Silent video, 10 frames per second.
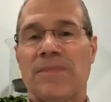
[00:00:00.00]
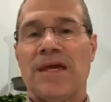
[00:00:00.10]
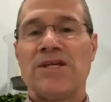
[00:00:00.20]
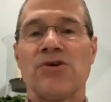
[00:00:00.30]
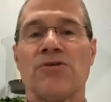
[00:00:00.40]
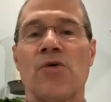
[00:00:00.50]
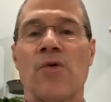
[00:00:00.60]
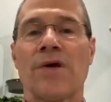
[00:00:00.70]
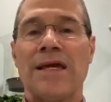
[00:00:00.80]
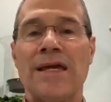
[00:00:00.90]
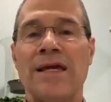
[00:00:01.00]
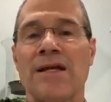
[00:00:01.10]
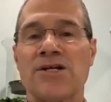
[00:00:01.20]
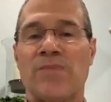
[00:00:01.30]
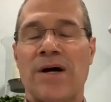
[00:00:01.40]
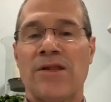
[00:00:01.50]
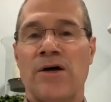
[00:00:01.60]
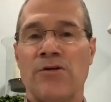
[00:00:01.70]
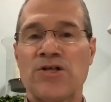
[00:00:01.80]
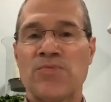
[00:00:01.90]
He's doing a work in us by the
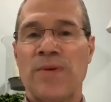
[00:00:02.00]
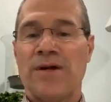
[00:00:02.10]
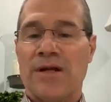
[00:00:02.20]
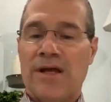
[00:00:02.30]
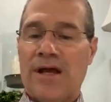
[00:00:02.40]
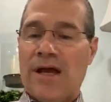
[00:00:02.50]
Holy Spirit.